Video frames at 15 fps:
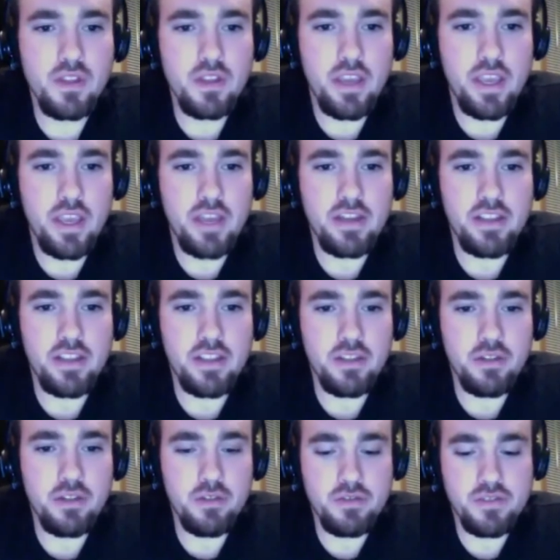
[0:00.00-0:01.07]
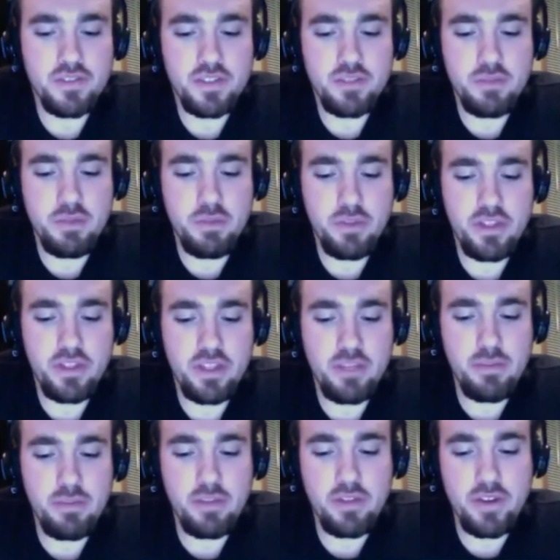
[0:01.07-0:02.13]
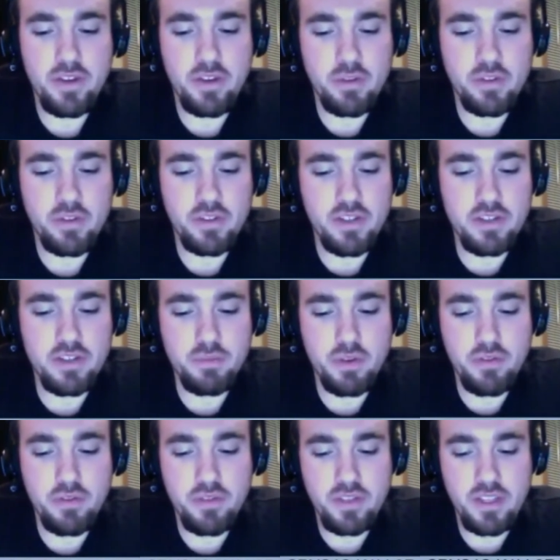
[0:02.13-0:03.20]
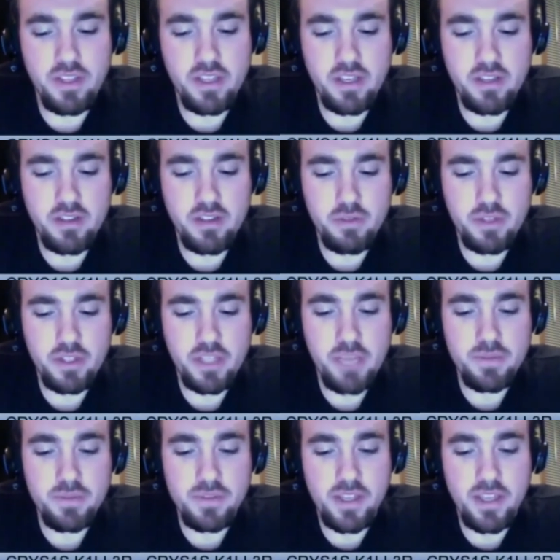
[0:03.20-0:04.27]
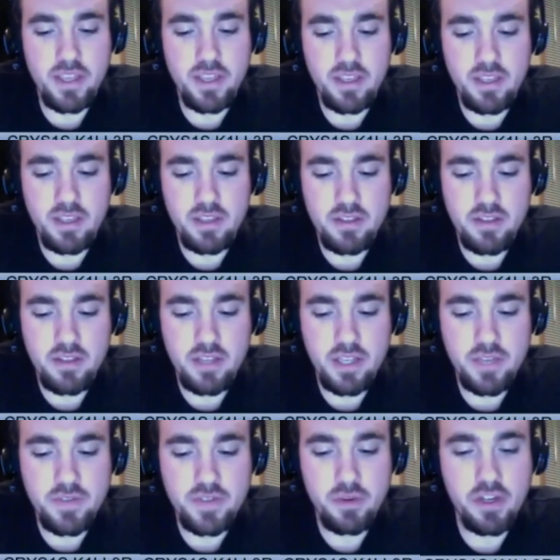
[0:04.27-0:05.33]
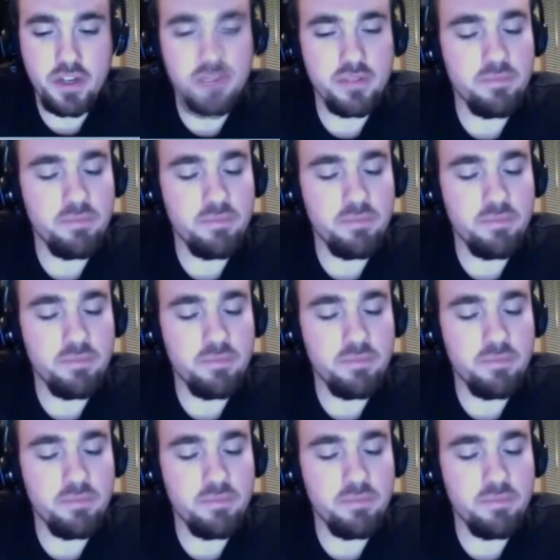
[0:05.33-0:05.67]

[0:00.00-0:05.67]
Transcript: Andy, you seem to be playing a lot of Medal of Honor. Why don't you tell us briefly what the game's like and give us a rating?